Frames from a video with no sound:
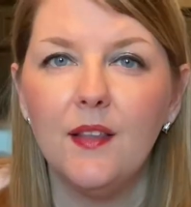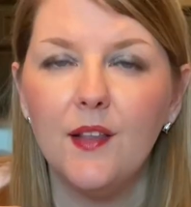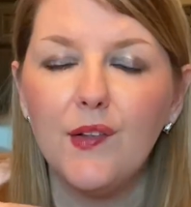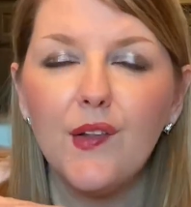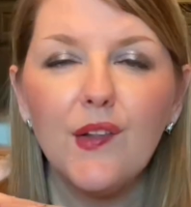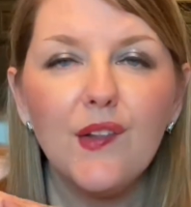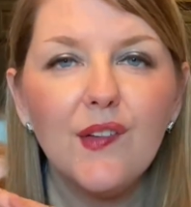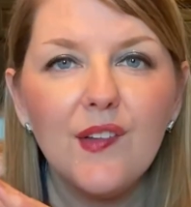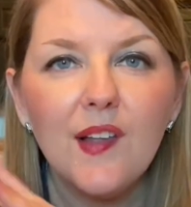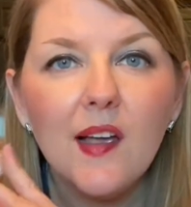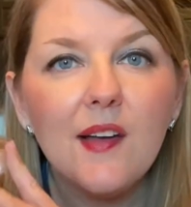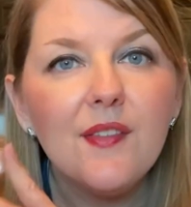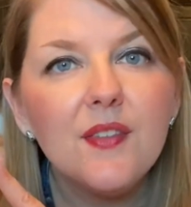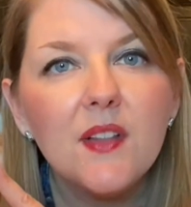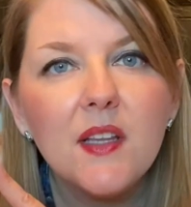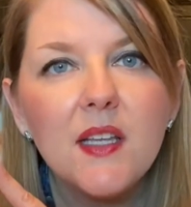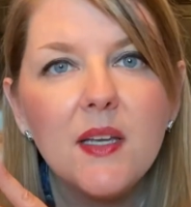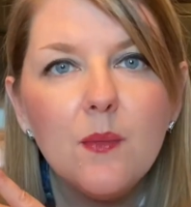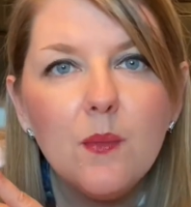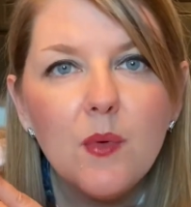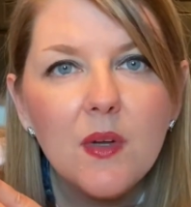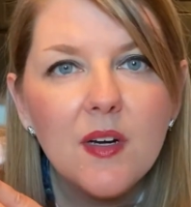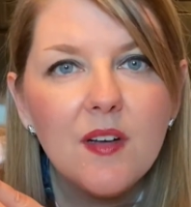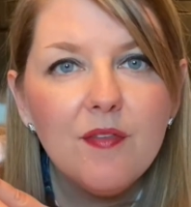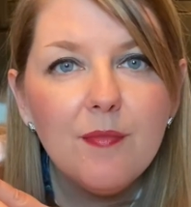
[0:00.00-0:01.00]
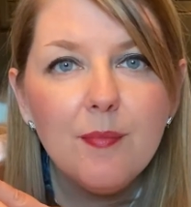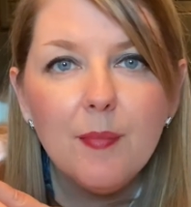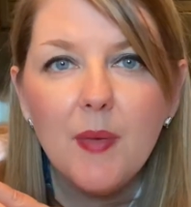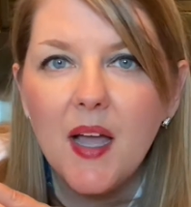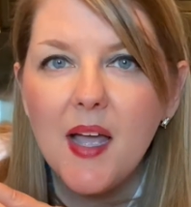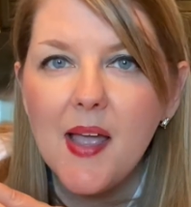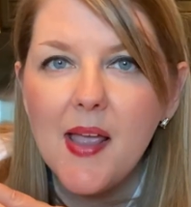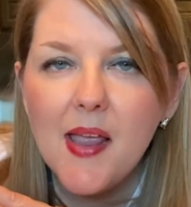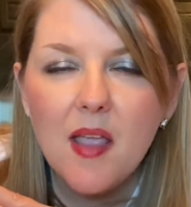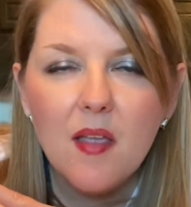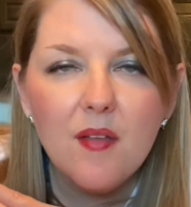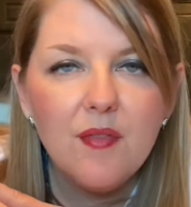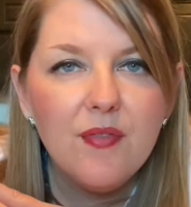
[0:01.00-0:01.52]
is definitely one of
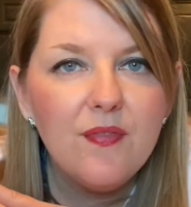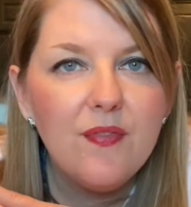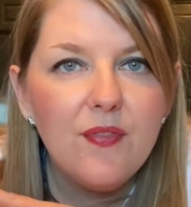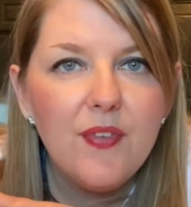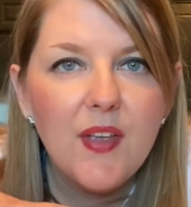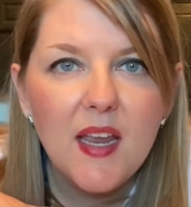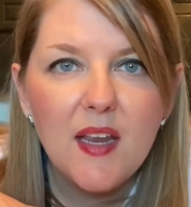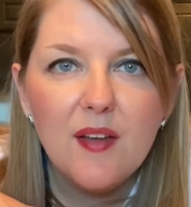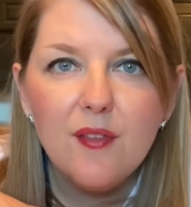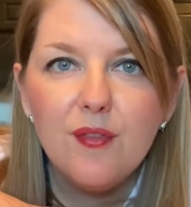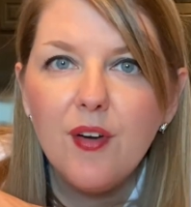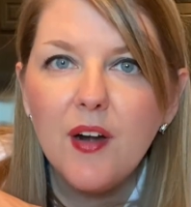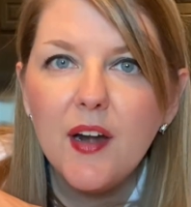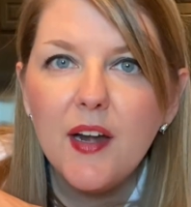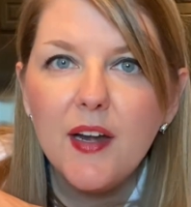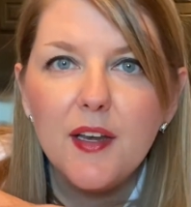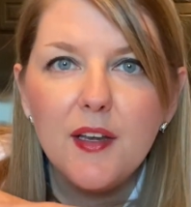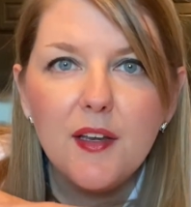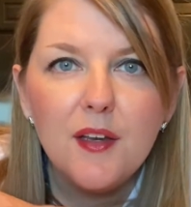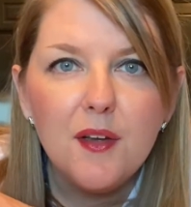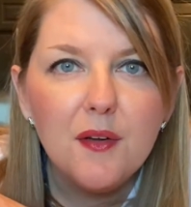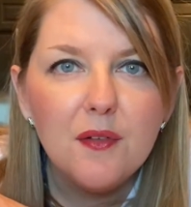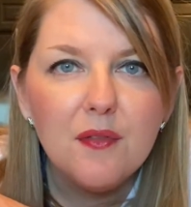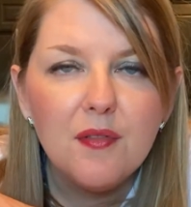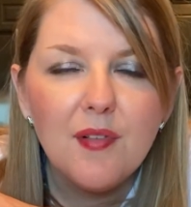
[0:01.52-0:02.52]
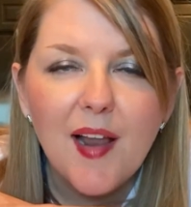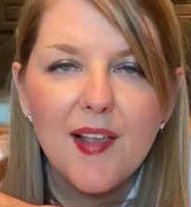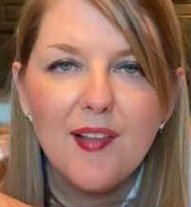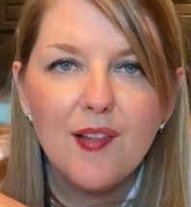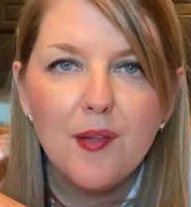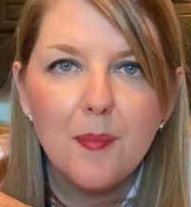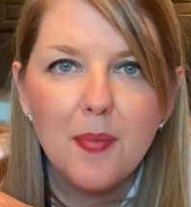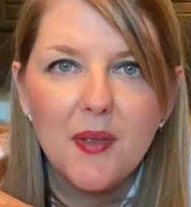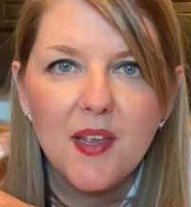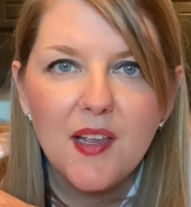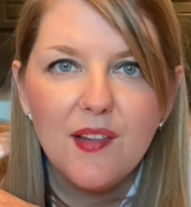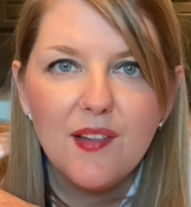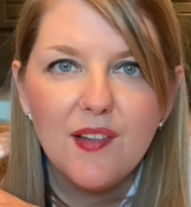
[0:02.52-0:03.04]
my favorite new
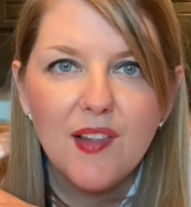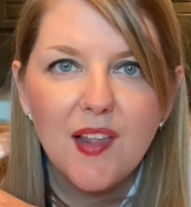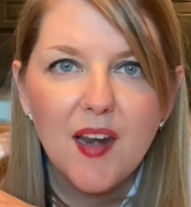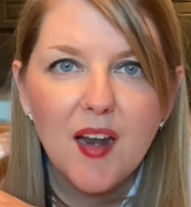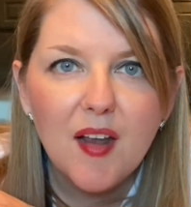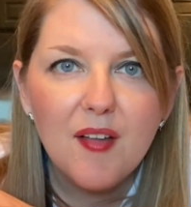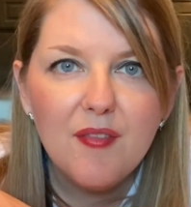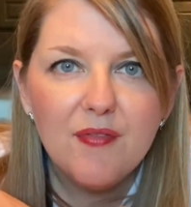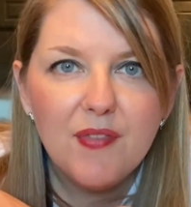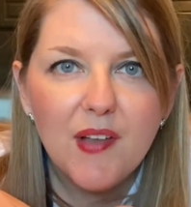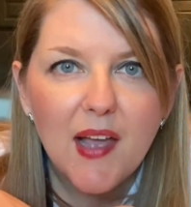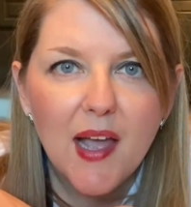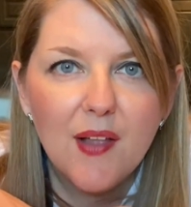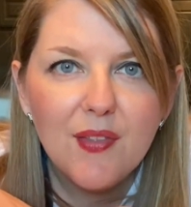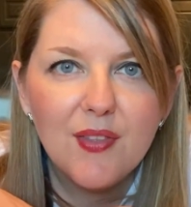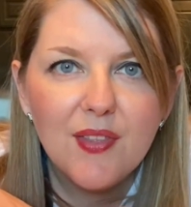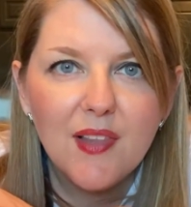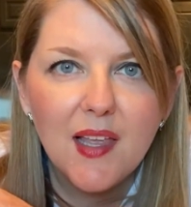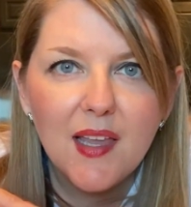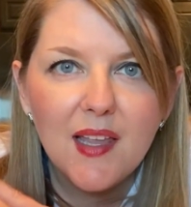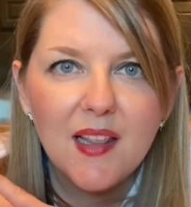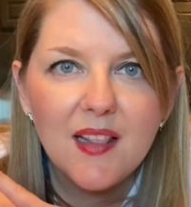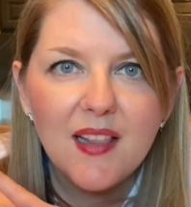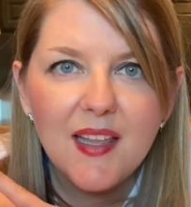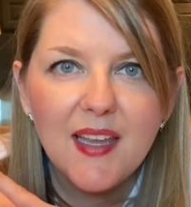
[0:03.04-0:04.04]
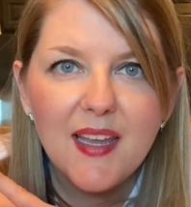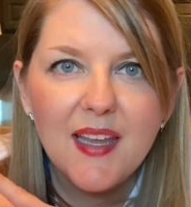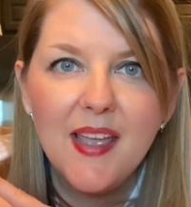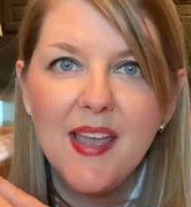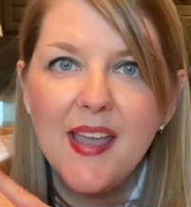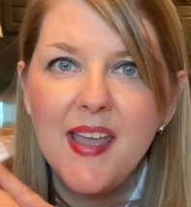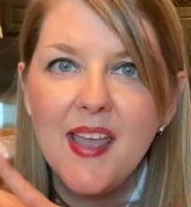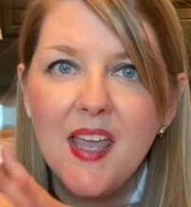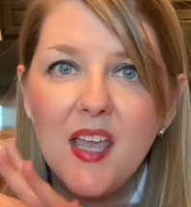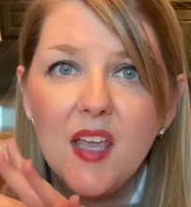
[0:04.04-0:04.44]
recipes that I've found lately.